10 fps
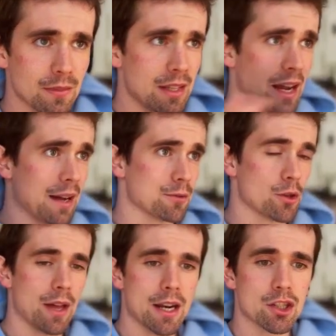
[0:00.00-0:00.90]
Yeah, so
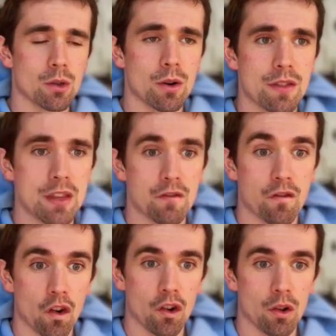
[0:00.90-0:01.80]
that is sort of the
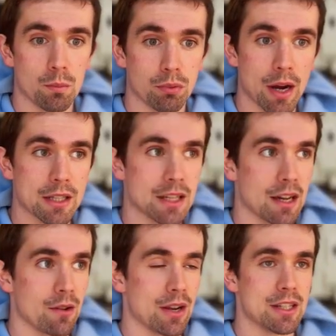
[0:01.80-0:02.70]
full
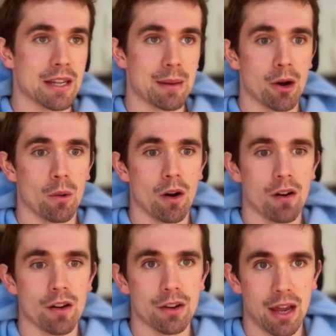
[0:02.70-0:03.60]
breakdown and demo
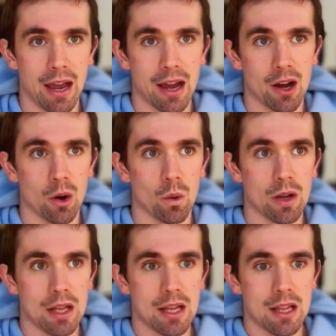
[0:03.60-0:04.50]
on how
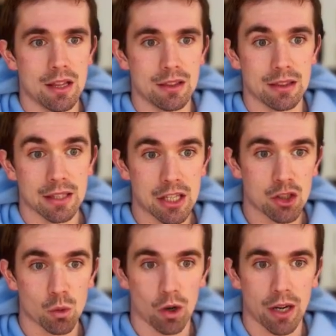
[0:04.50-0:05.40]

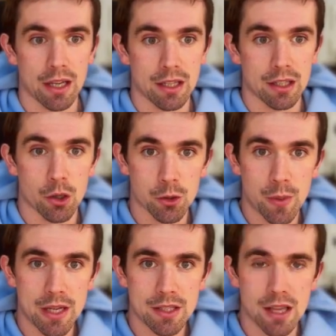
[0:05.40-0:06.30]
leads work in
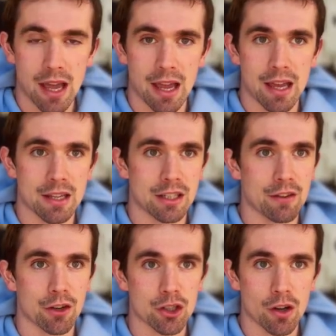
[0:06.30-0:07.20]
Ghostbase, and give
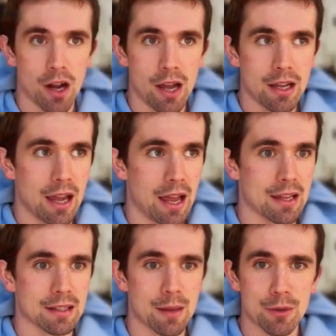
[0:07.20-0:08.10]
it a try
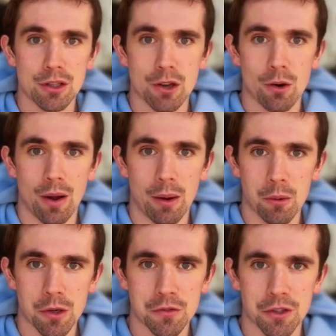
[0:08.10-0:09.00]
and let me know how it
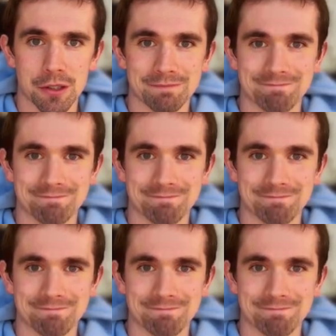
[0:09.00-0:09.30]
works for you.